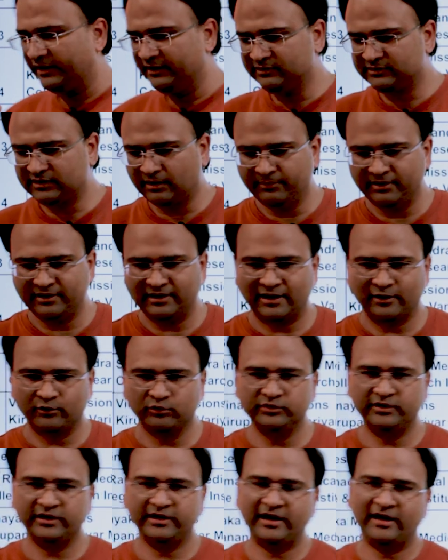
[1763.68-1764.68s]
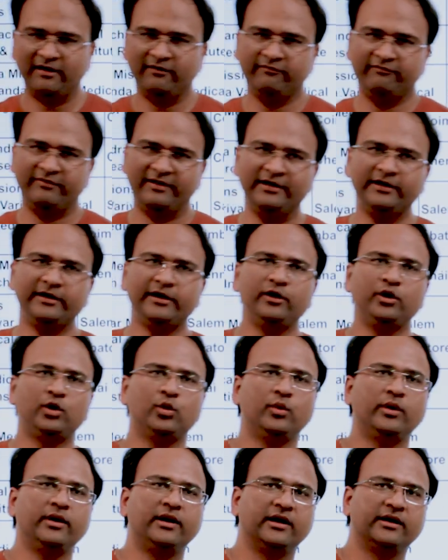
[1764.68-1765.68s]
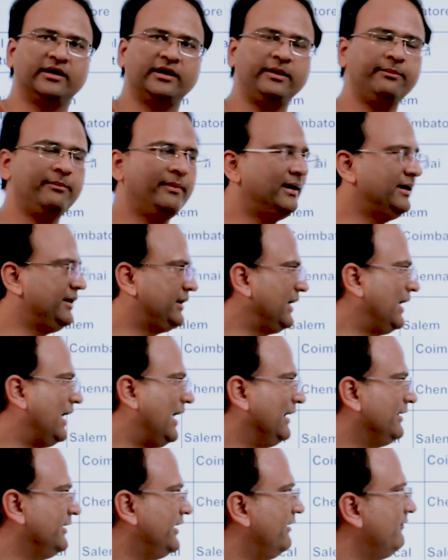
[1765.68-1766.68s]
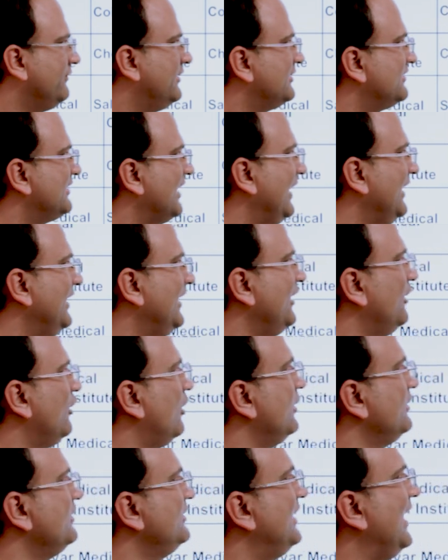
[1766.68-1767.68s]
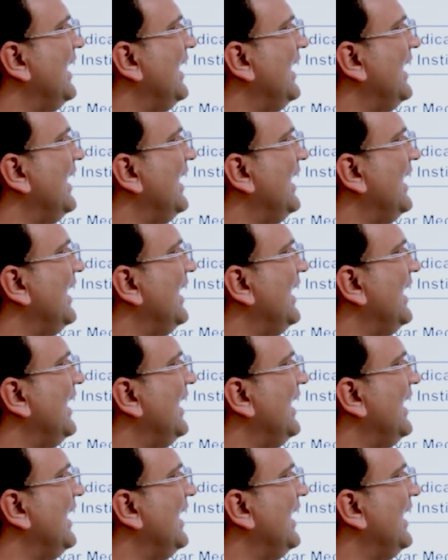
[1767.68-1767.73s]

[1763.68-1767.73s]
in Tamil Nadu, they have went into an agreement and they have decided on